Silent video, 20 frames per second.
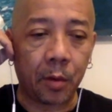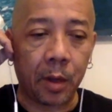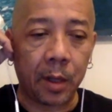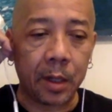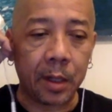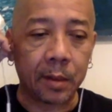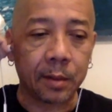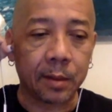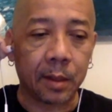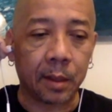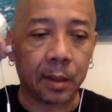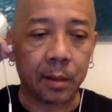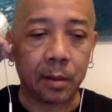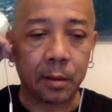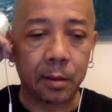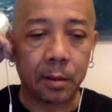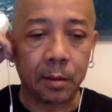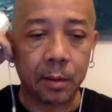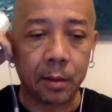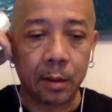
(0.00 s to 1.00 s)
understand
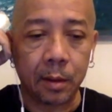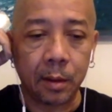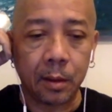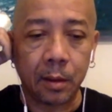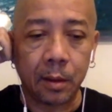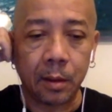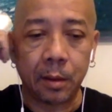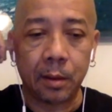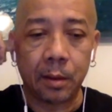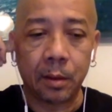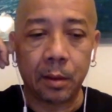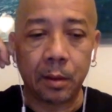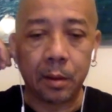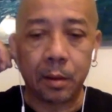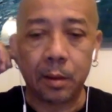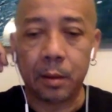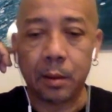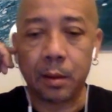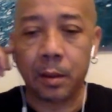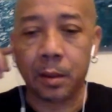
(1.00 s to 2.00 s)

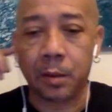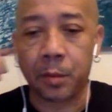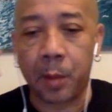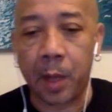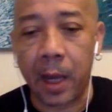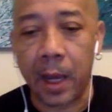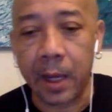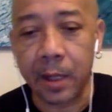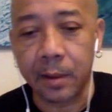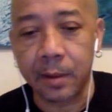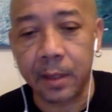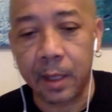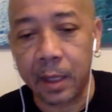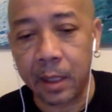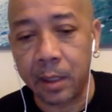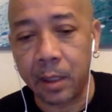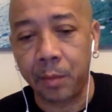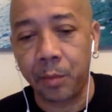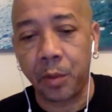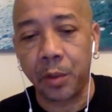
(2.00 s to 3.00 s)
is my eyesight and those